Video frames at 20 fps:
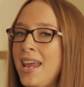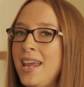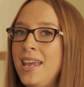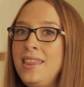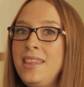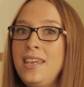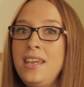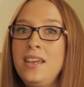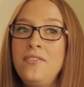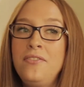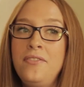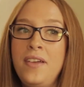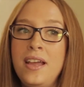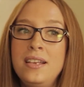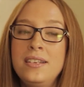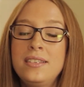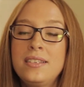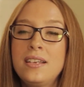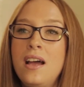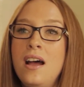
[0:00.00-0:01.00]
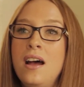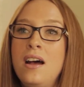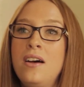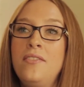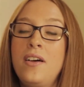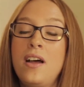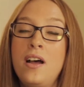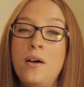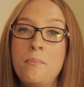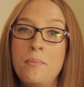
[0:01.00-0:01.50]
In the event
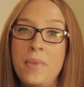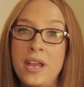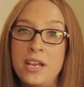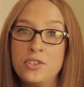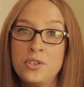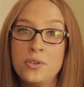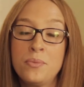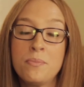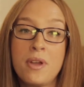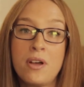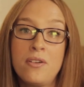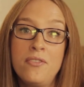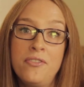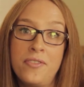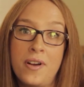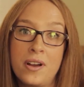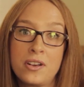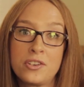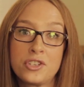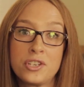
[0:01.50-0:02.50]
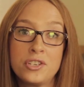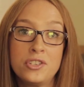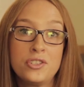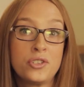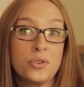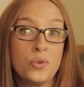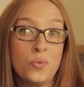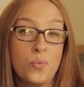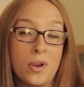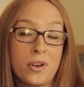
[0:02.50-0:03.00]
of a major malfunction
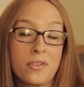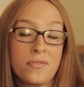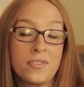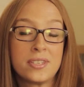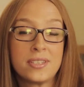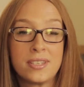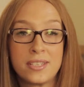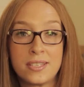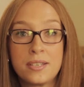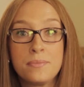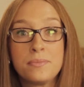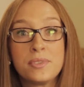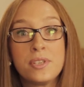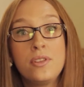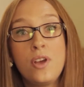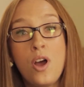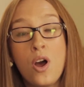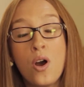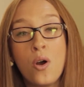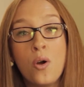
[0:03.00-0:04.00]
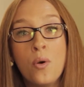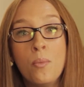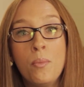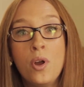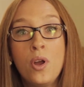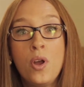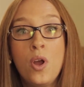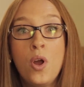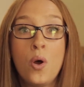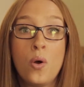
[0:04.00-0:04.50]
to one of the systems in the home,
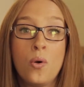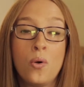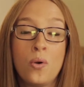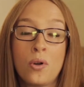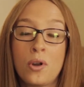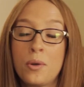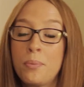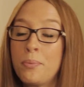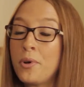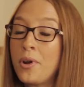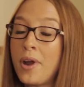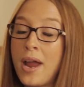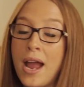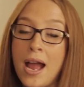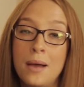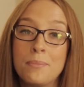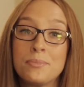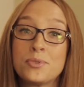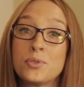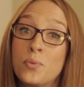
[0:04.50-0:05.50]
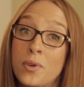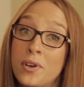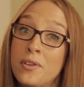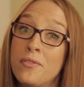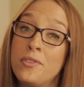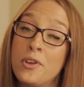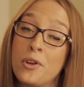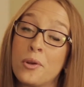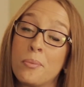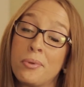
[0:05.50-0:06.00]
or perhaps one
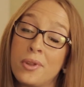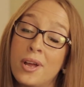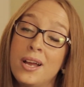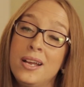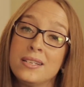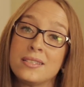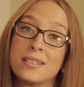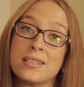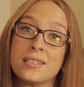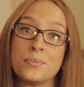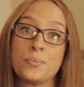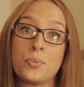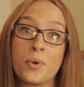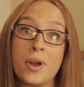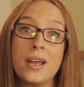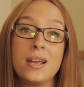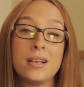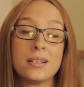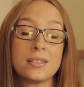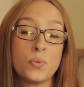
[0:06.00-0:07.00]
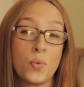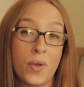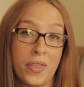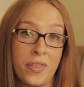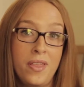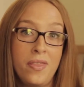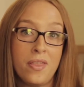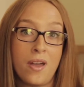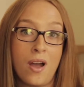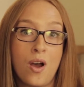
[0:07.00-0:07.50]
of your appliances breaks
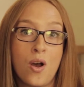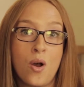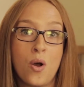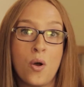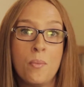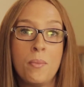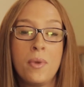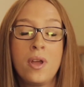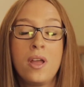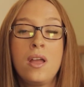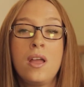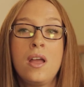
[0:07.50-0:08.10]
within the home,